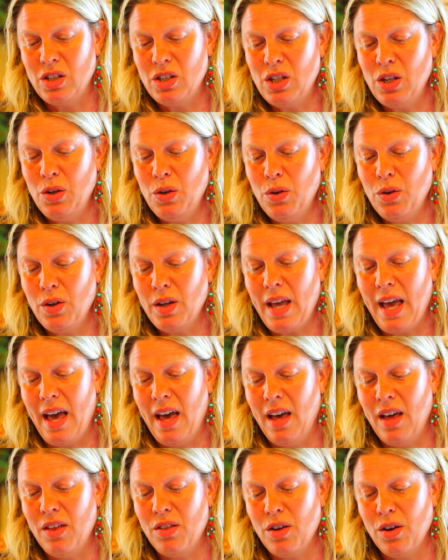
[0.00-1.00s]

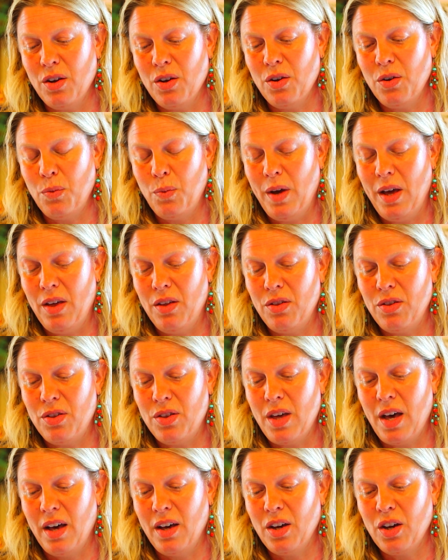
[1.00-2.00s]
together with
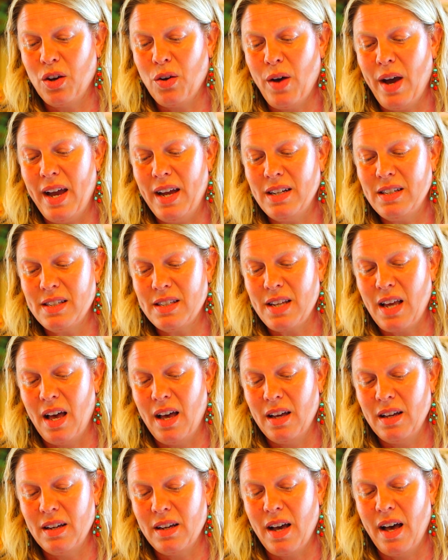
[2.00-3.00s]
the great
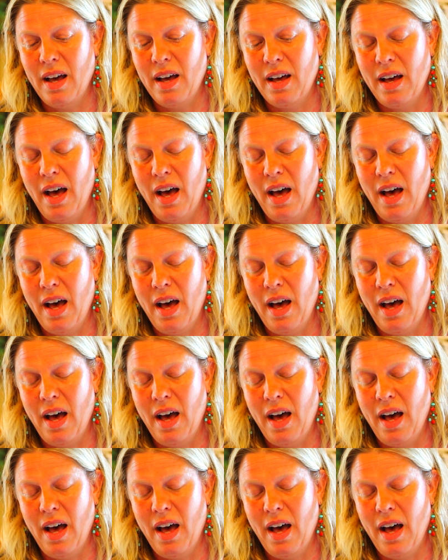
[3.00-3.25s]
Sangha